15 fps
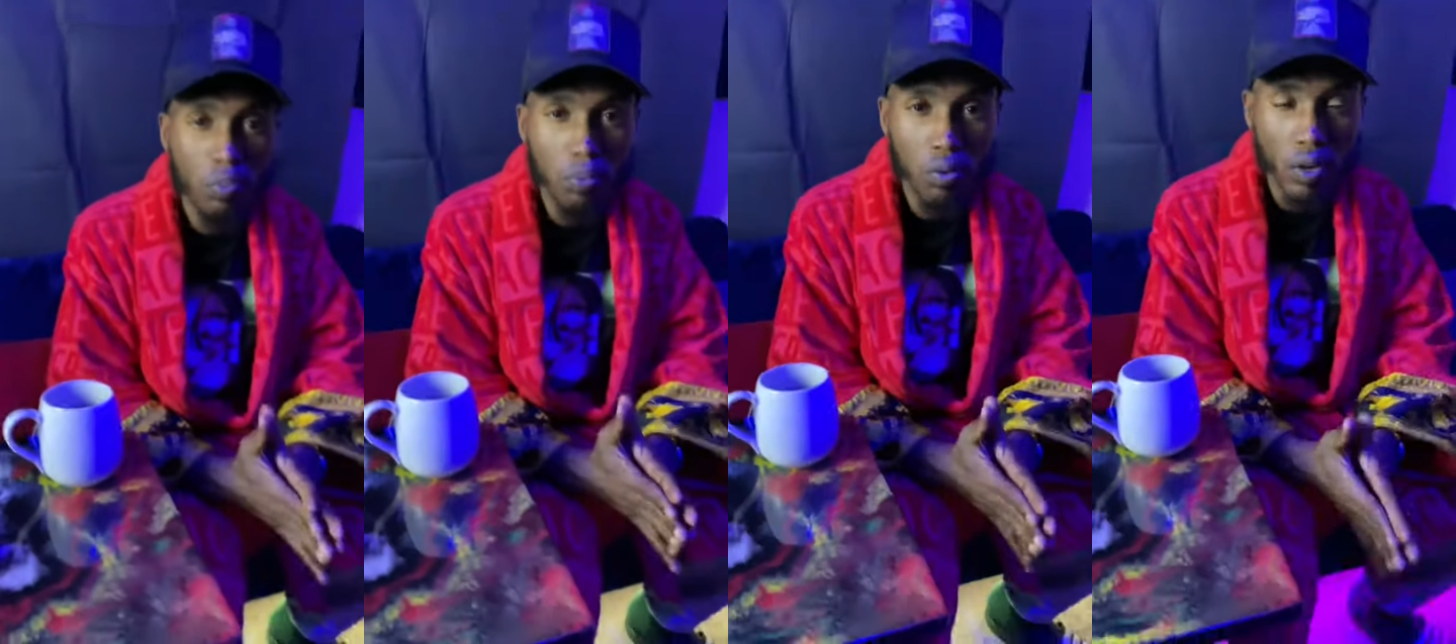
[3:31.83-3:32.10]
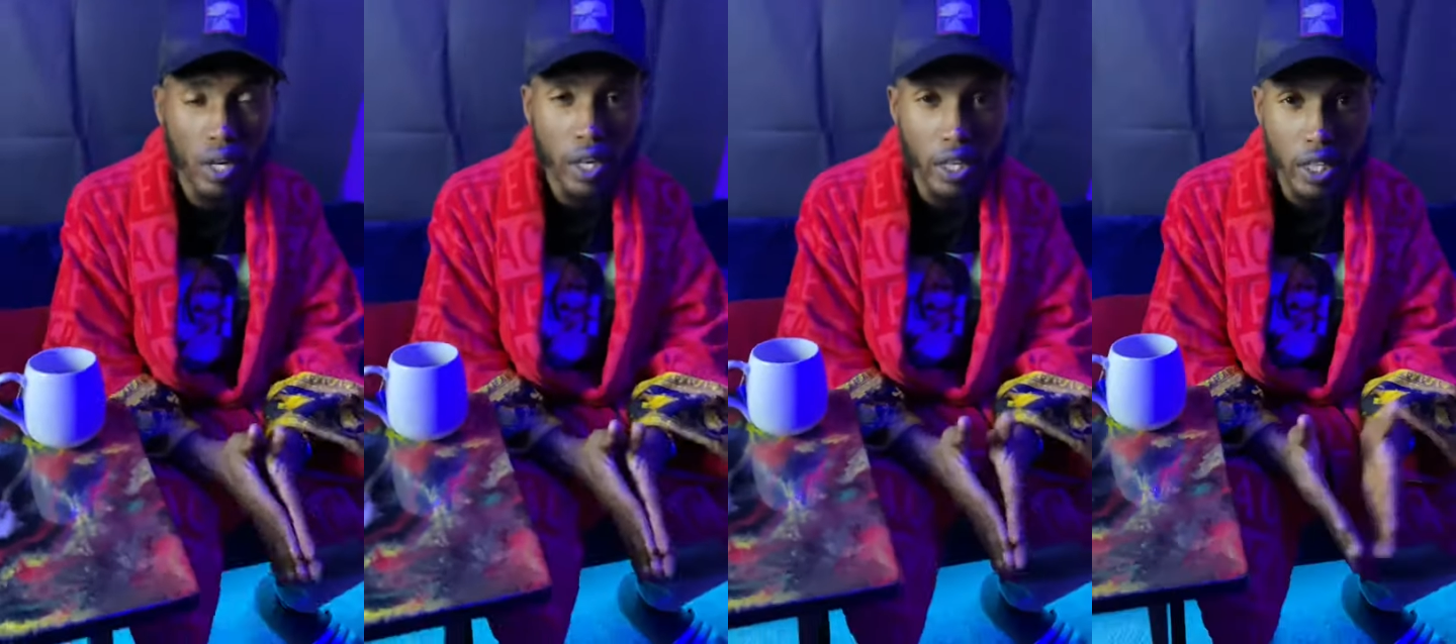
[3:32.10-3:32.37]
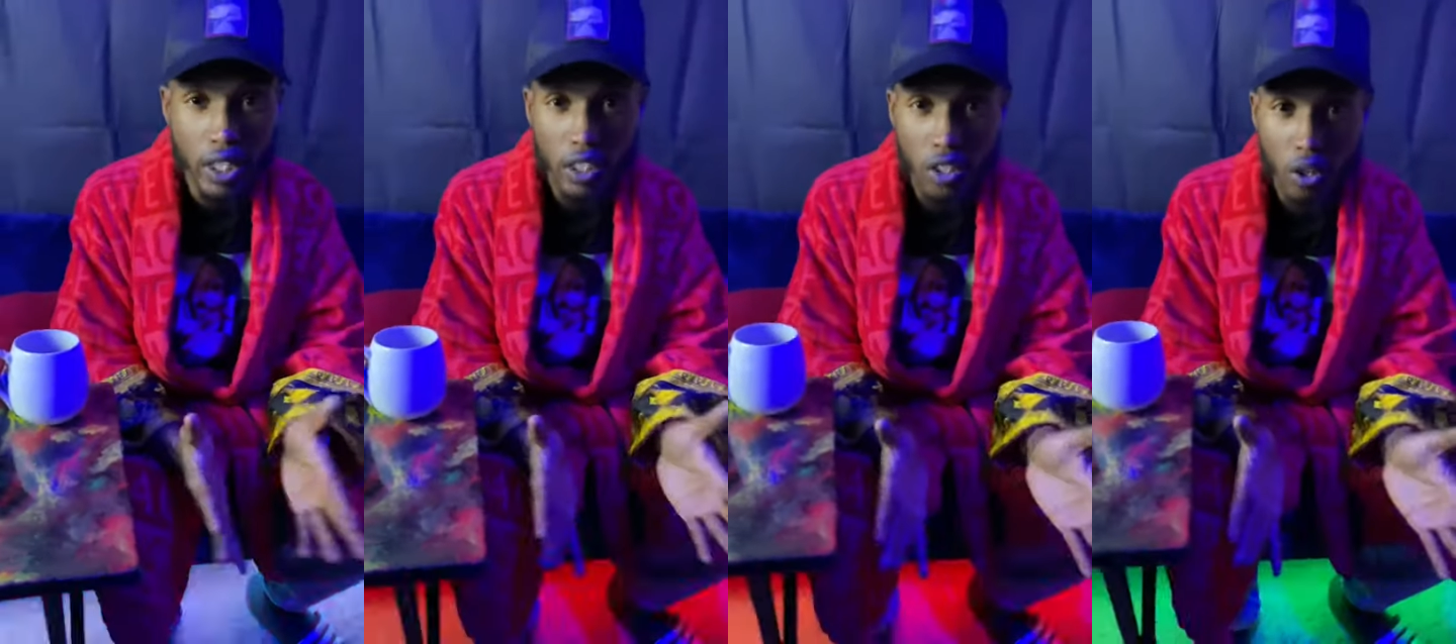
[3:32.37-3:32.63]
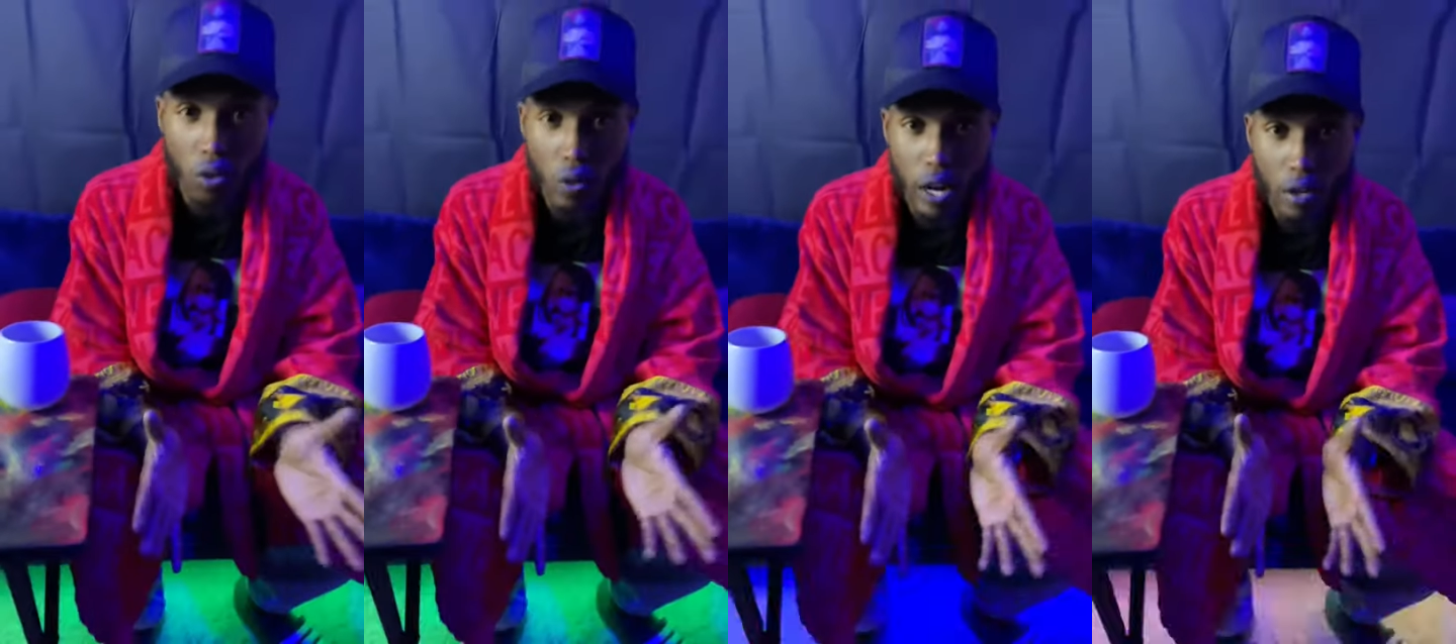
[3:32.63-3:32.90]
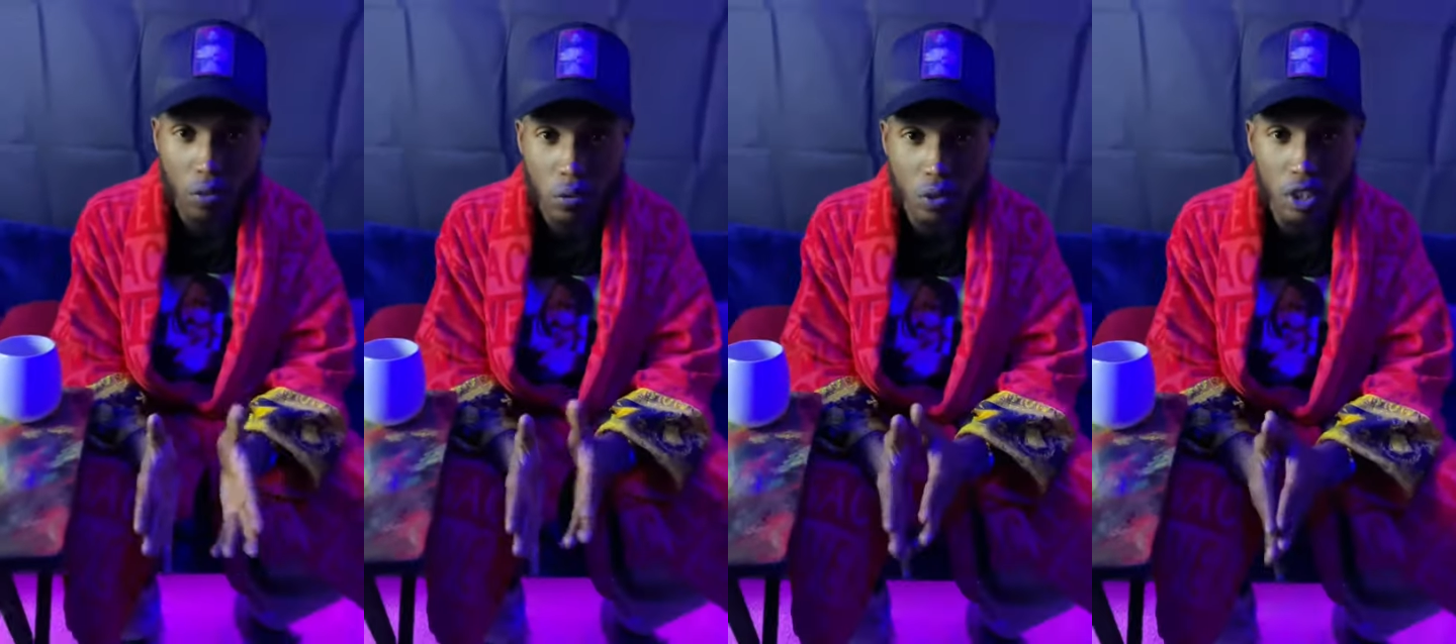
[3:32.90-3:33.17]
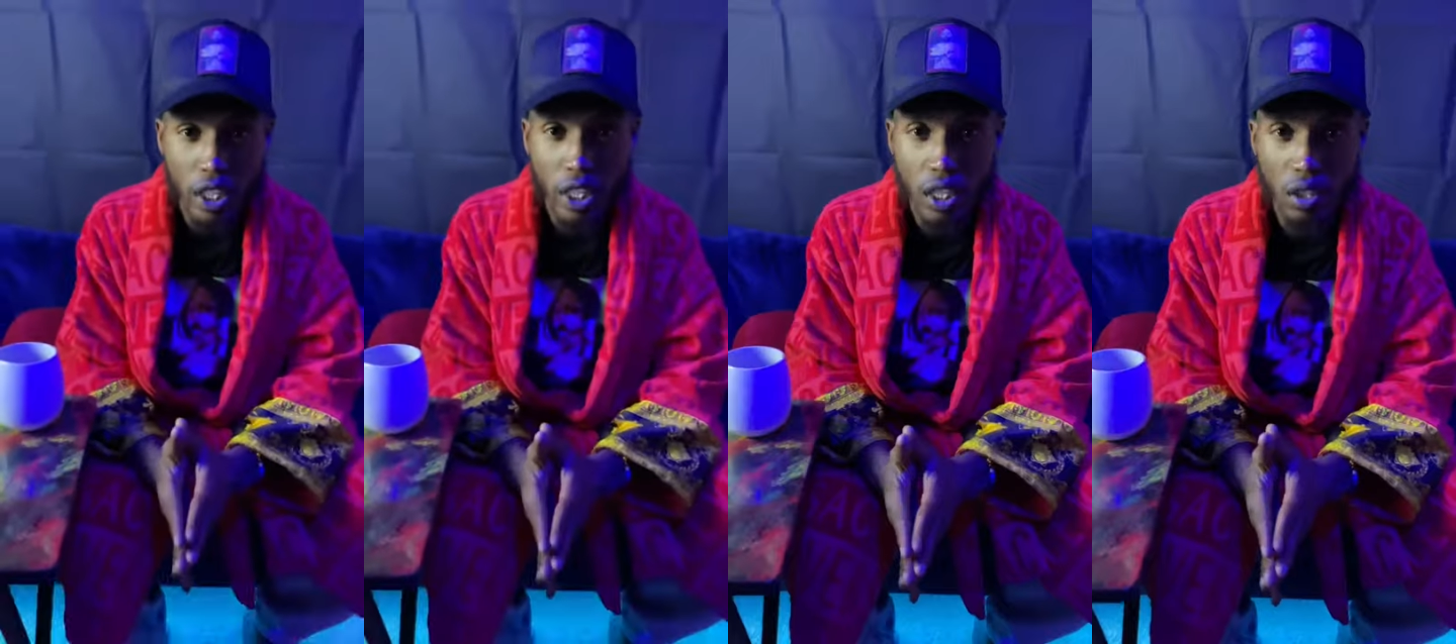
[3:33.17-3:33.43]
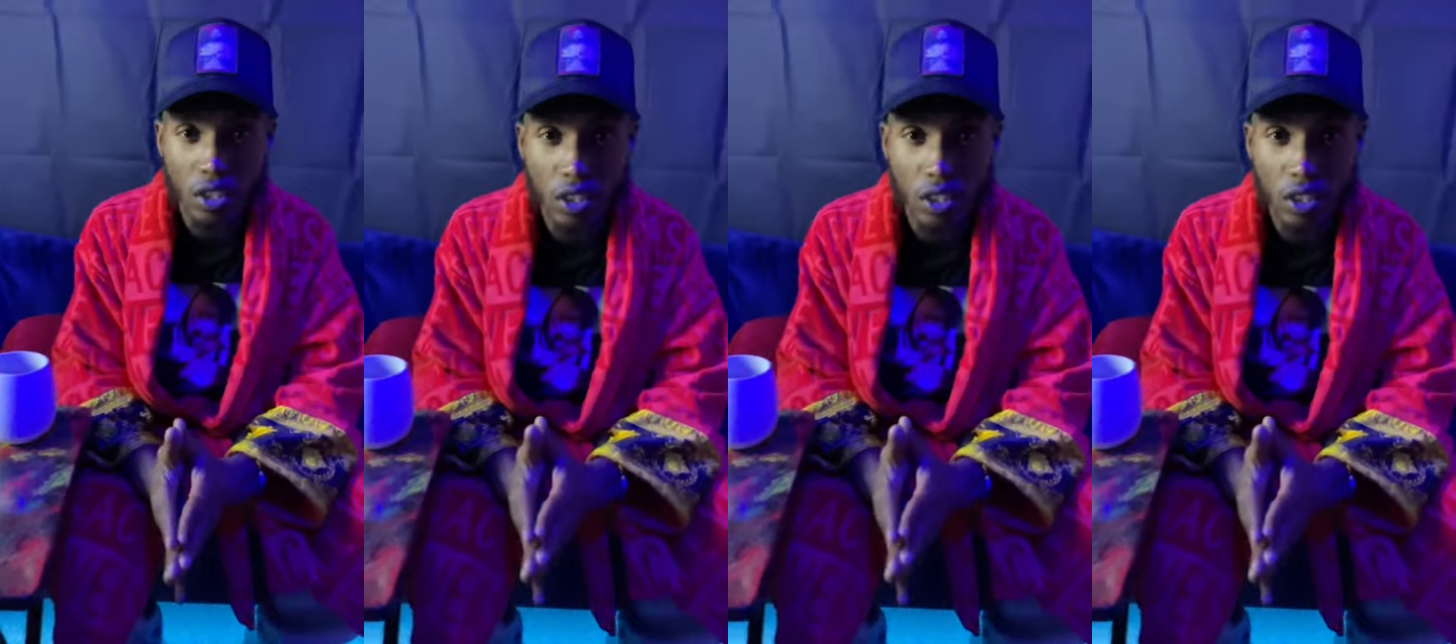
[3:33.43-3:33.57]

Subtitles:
print is your raffle ticket.